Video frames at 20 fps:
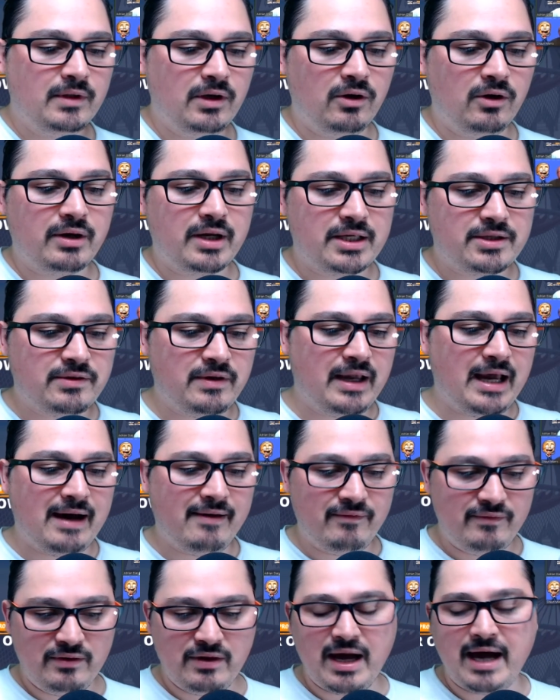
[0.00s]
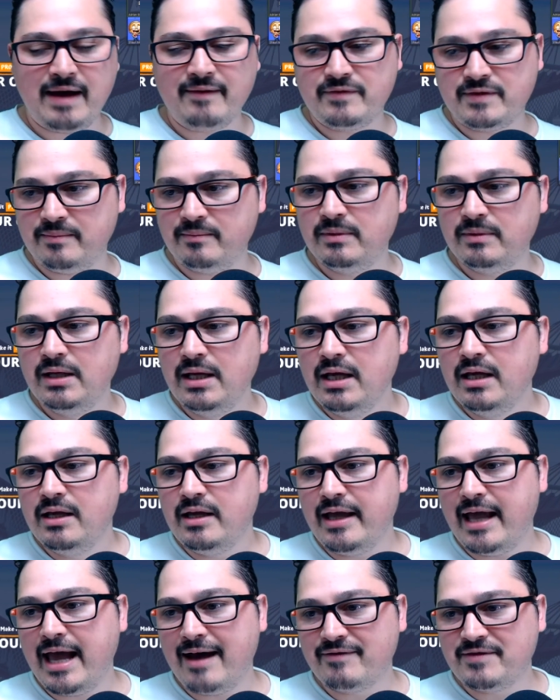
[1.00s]
Okay. okay, so you have you have some
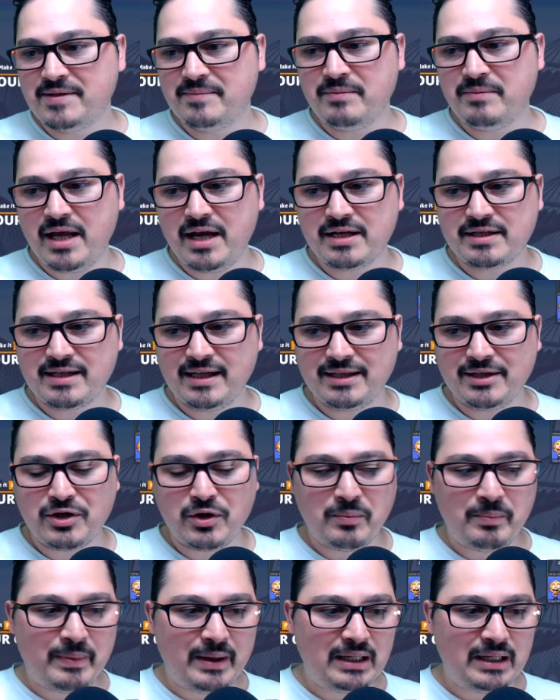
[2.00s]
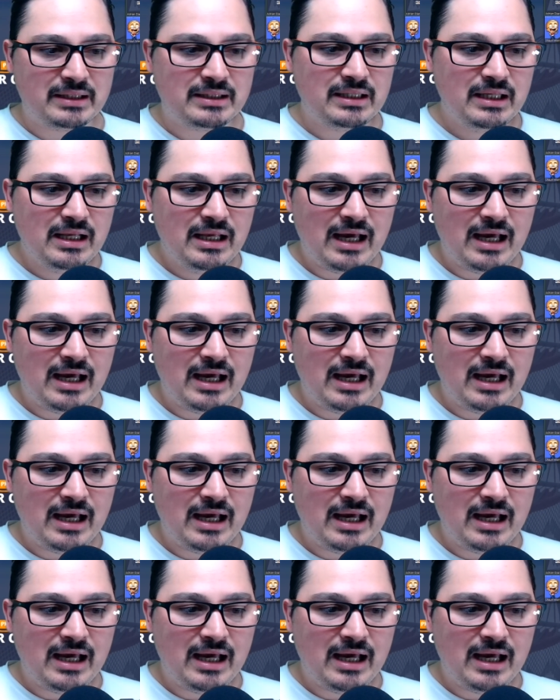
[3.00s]
you have some years under your belt.